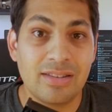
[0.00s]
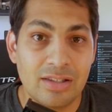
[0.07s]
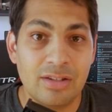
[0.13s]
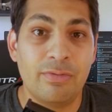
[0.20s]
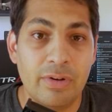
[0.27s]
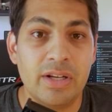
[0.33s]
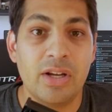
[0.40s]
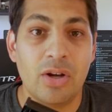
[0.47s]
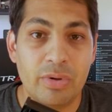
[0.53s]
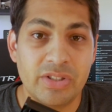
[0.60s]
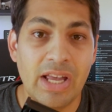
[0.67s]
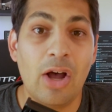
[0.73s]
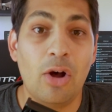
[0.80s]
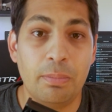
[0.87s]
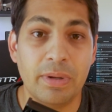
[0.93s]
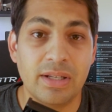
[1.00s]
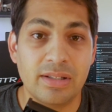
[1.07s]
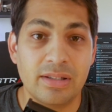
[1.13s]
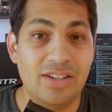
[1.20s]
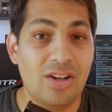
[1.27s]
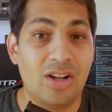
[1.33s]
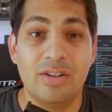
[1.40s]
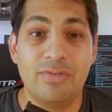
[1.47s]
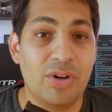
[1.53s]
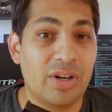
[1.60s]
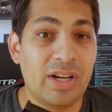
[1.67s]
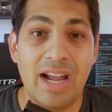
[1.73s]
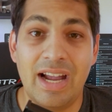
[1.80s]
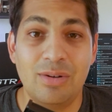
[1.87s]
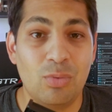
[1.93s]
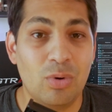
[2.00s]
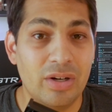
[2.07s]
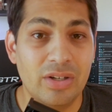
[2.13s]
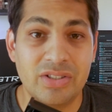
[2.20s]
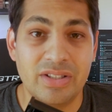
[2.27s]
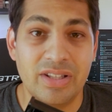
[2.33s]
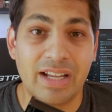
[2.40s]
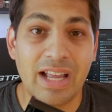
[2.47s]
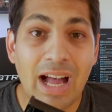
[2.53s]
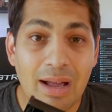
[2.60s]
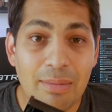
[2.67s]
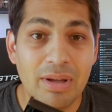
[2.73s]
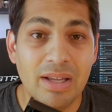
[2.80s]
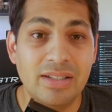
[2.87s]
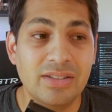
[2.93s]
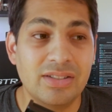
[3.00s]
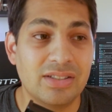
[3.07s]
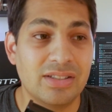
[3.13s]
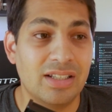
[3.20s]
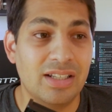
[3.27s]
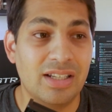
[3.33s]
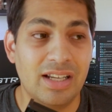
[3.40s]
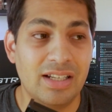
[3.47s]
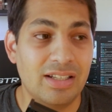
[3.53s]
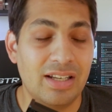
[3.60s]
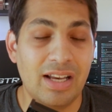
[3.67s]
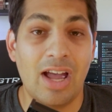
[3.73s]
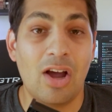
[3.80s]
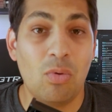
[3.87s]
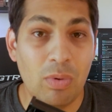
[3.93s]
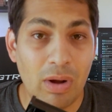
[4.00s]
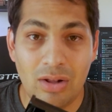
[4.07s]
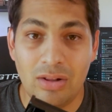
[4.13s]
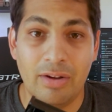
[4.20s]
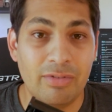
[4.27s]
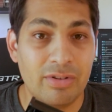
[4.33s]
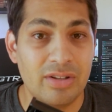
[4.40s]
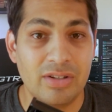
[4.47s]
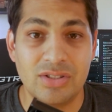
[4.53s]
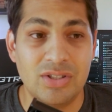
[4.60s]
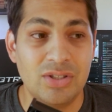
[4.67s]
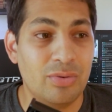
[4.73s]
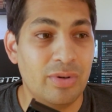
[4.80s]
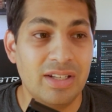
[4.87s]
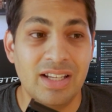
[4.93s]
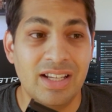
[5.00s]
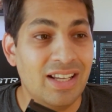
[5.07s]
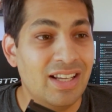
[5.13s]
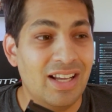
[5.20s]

the video is helping. And all of your kind words in the comments and how well everything's doing,